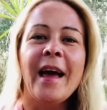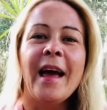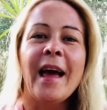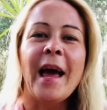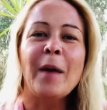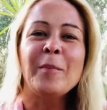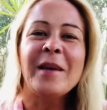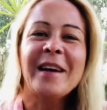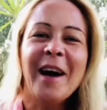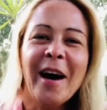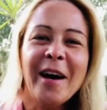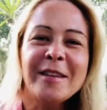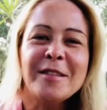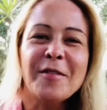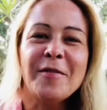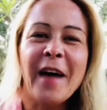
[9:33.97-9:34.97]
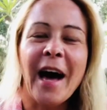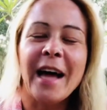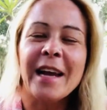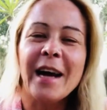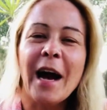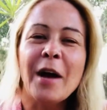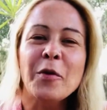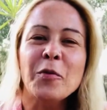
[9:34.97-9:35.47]
And because of that,
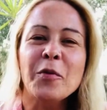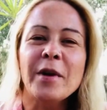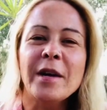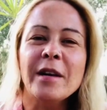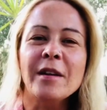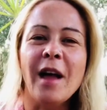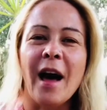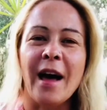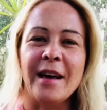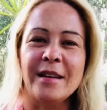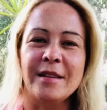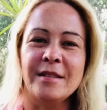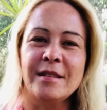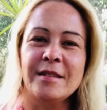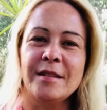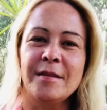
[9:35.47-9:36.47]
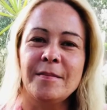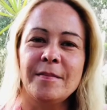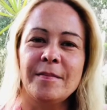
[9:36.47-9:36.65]
I realize,